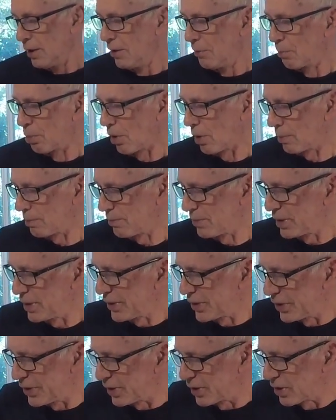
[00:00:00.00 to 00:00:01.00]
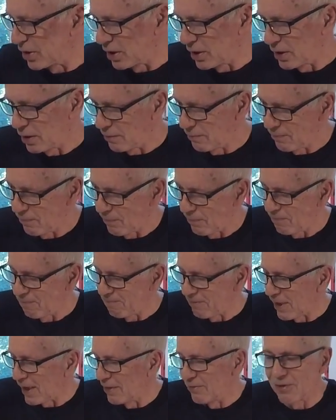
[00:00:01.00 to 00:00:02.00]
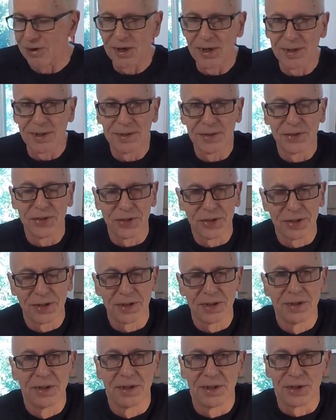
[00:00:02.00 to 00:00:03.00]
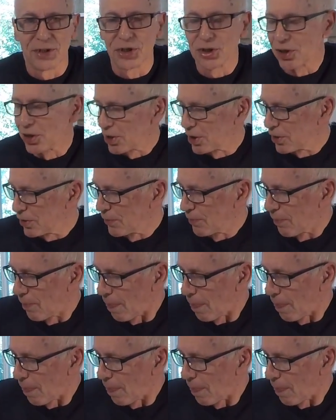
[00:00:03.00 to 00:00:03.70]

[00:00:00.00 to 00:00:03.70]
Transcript: Problem is, it's like $5 a jar.